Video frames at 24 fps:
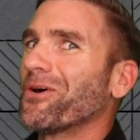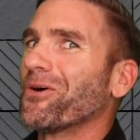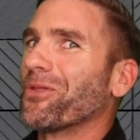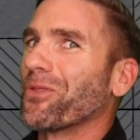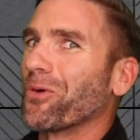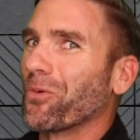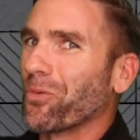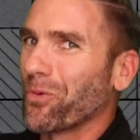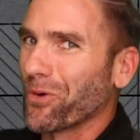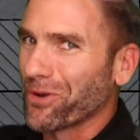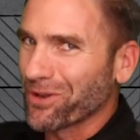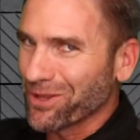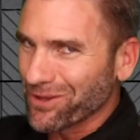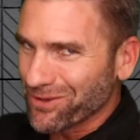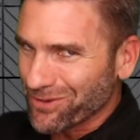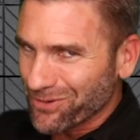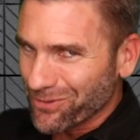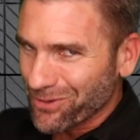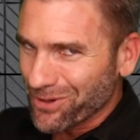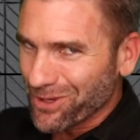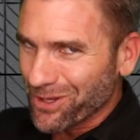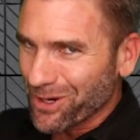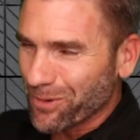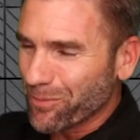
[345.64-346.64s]
The one that's
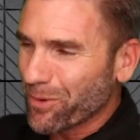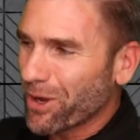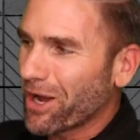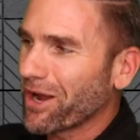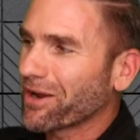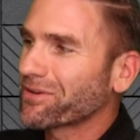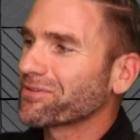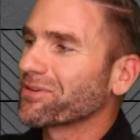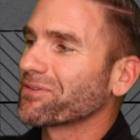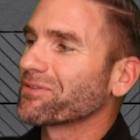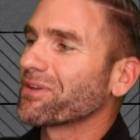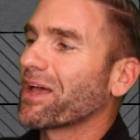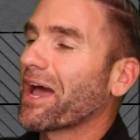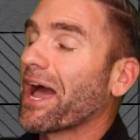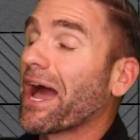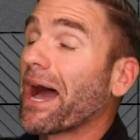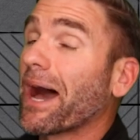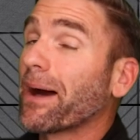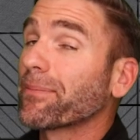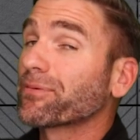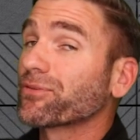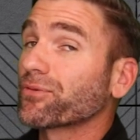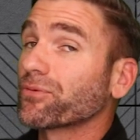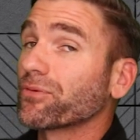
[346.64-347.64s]
$300 is
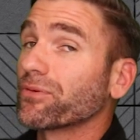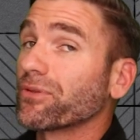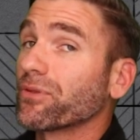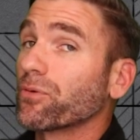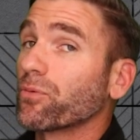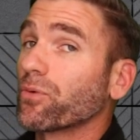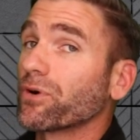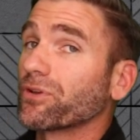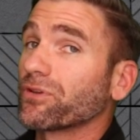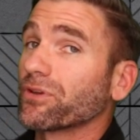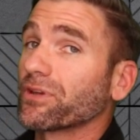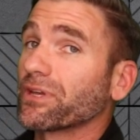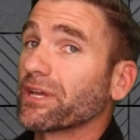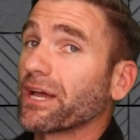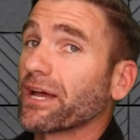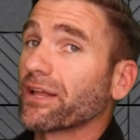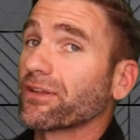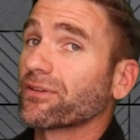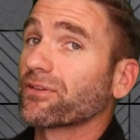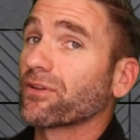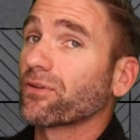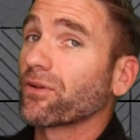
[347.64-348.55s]
absolutely the one you get.